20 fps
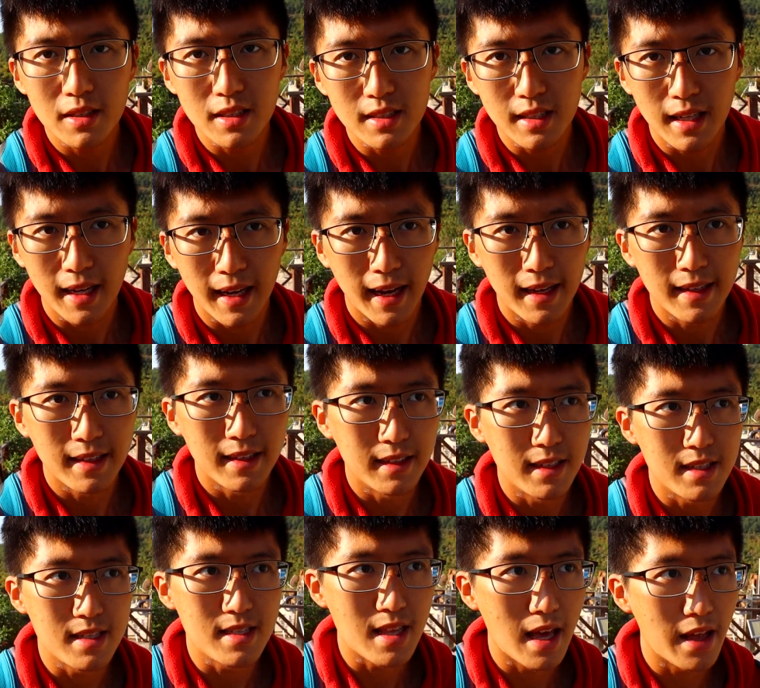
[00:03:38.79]
this canyon
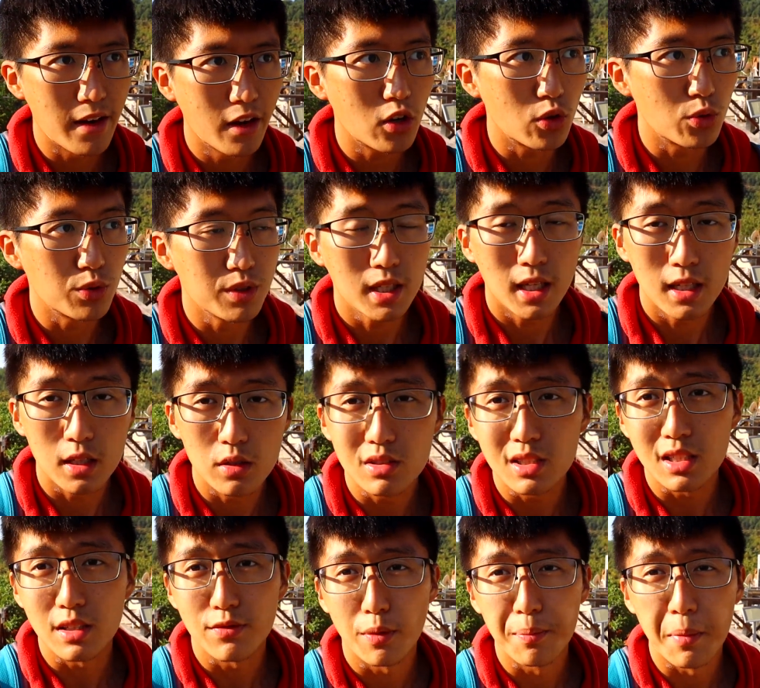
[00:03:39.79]
is that not only can you
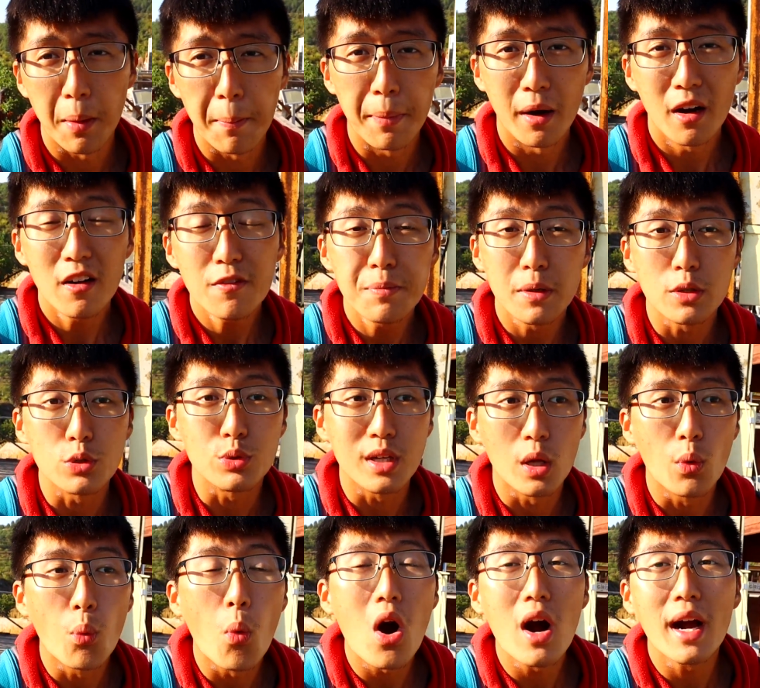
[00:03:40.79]
see it from above, but you
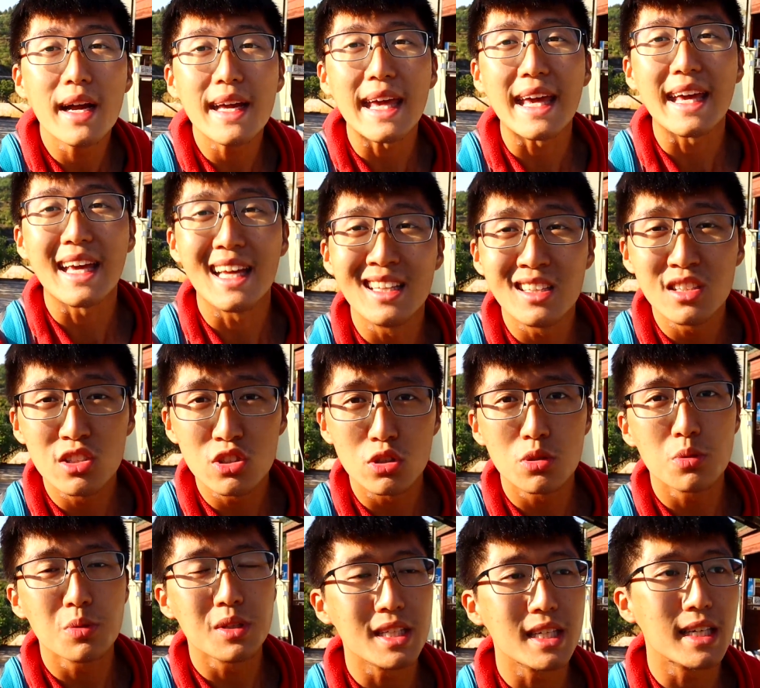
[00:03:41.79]
can walk into
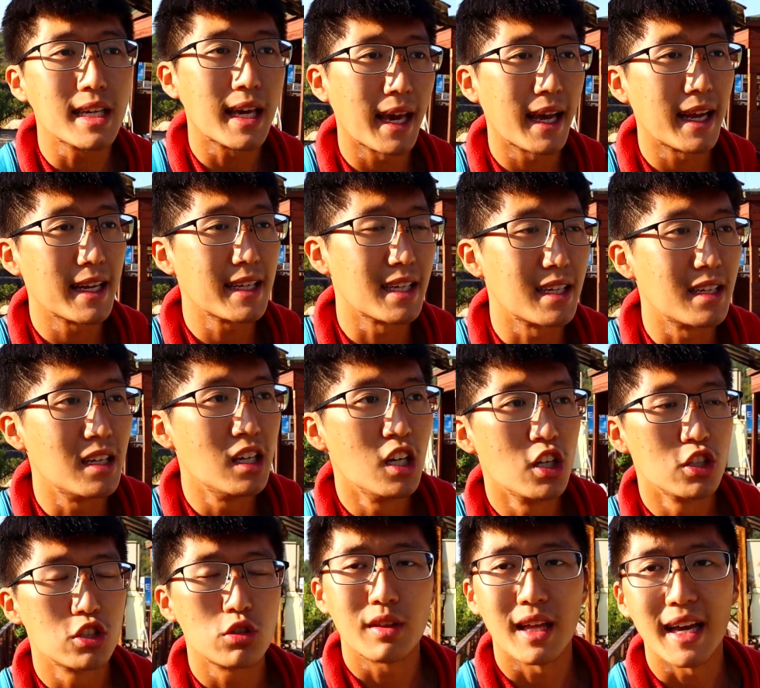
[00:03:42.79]
the canyon.
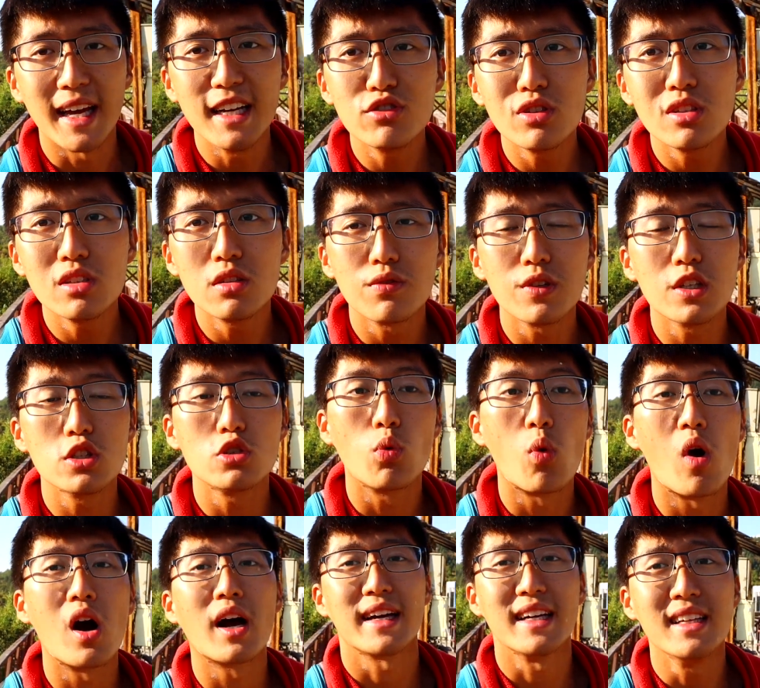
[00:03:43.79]
So the entrance fee to
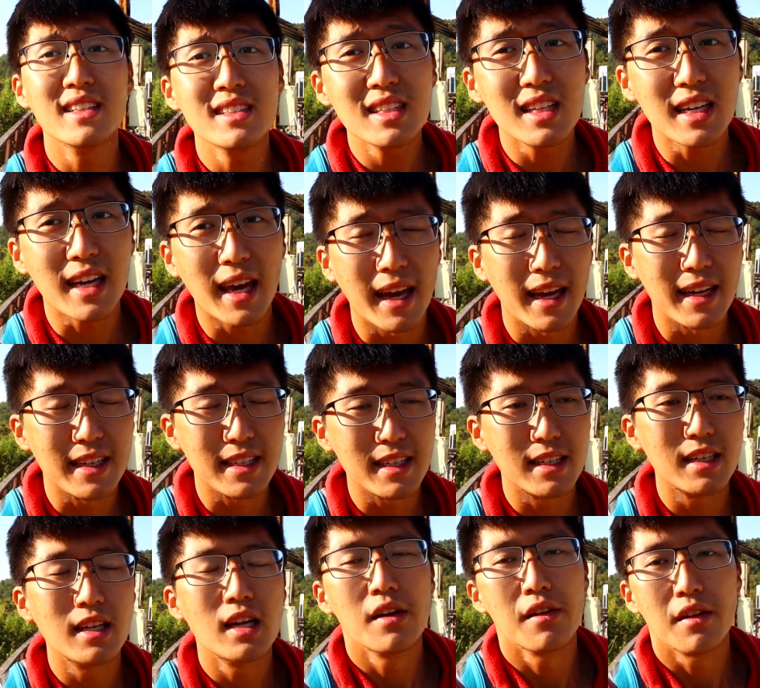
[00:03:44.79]
walk into the
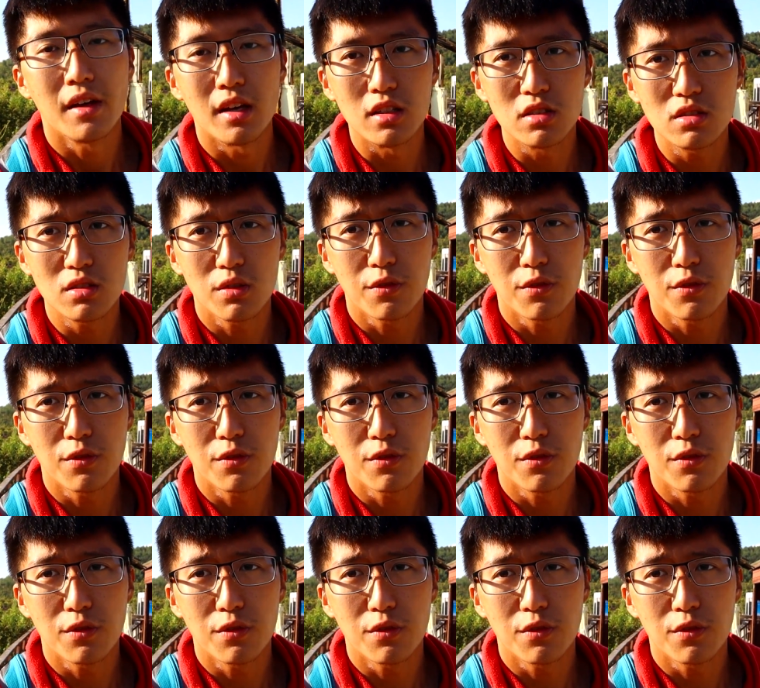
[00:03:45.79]
canyon is